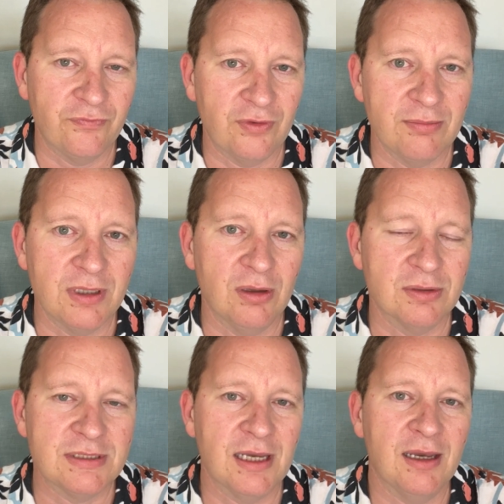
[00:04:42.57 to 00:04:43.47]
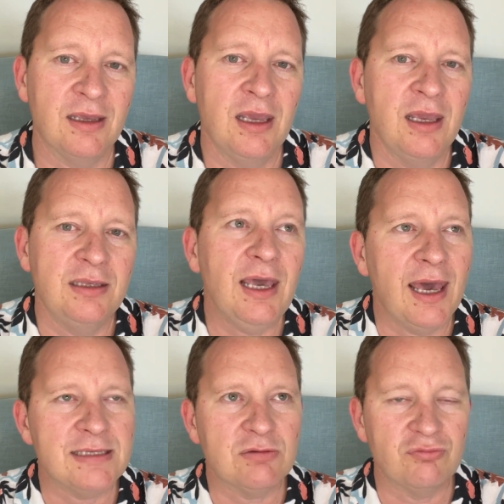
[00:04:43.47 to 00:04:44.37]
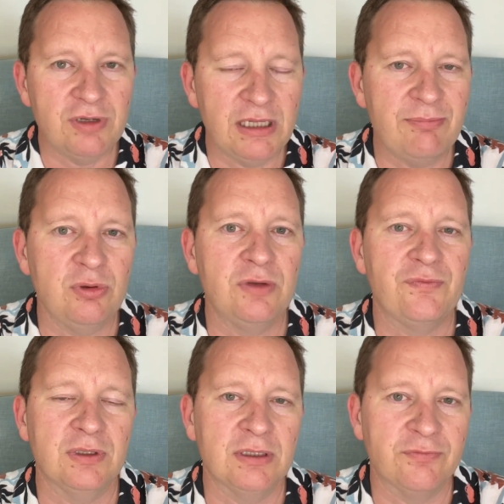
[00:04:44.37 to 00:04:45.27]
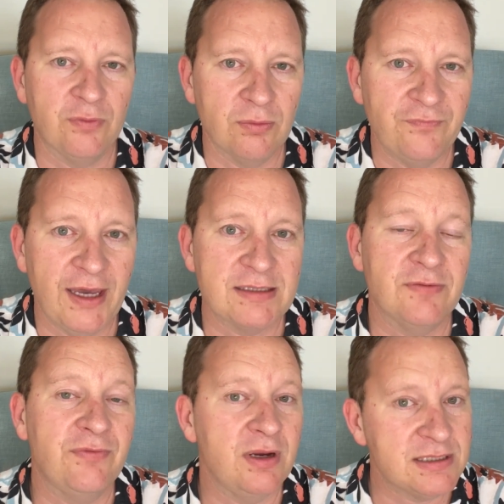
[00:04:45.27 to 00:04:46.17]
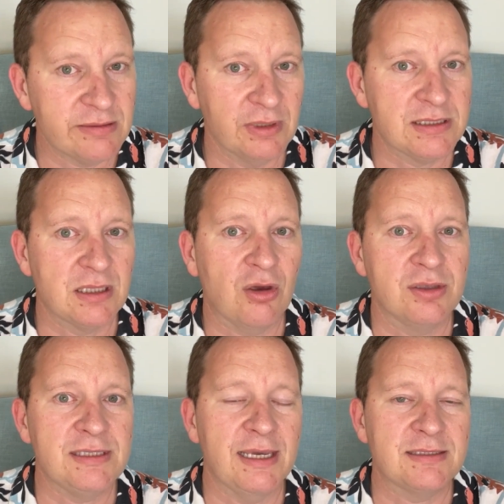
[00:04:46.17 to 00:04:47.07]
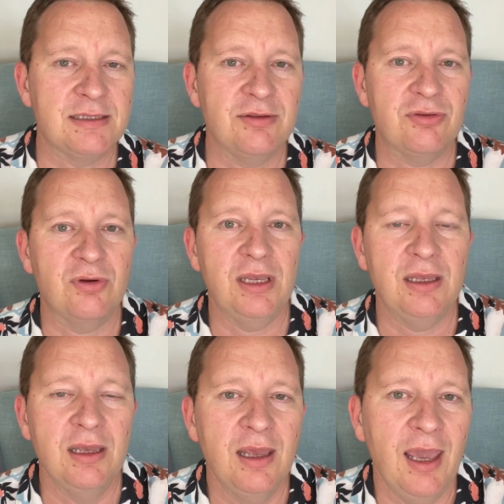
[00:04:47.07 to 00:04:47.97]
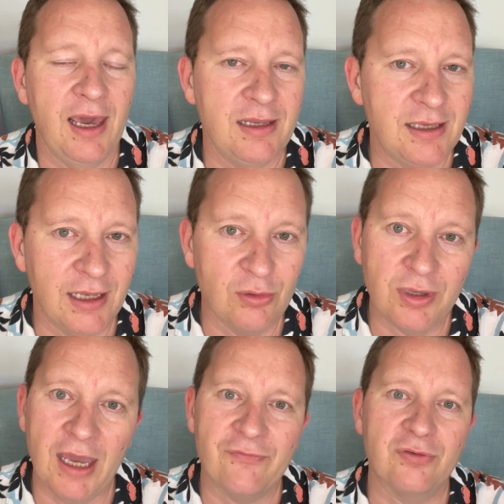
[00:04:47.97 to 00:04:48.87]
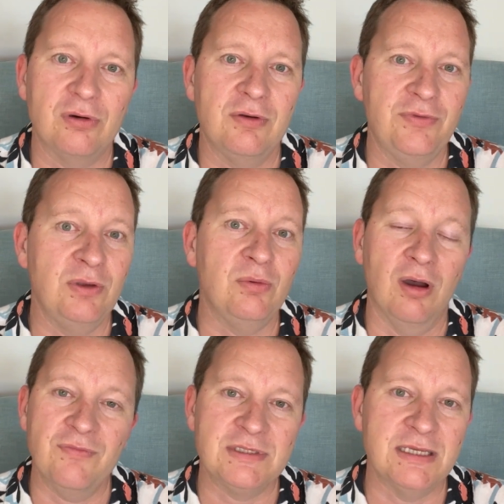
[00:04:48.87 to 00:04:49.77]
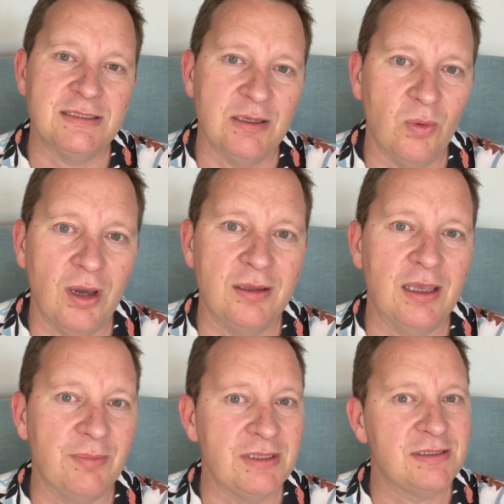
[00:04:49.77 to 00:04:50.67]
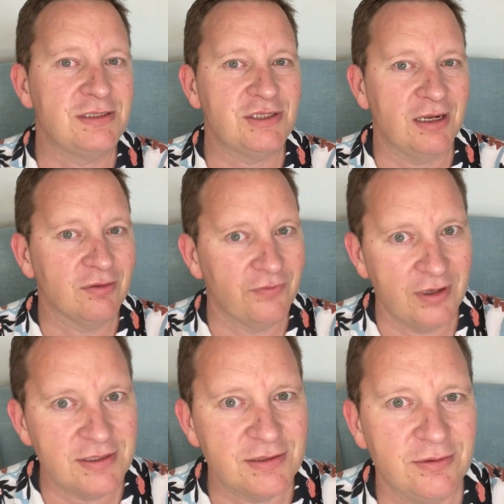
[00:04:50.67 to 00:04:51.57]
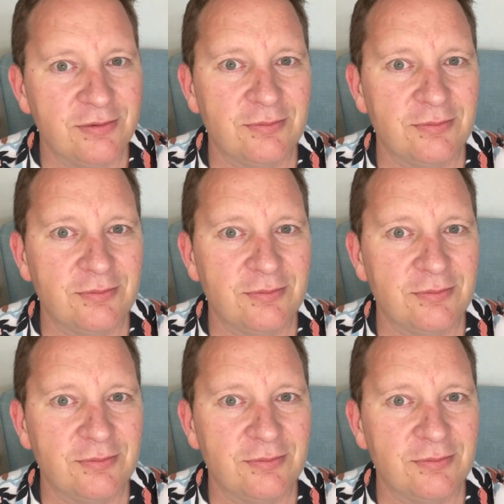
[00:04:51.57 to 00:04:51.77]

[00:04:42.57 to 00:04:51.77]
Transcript: from Minolta. Yeah, it has a really beautiful little form factor, very similar to the Contax T3. And again, look out for a review of the TC1 coming to this channel very soon.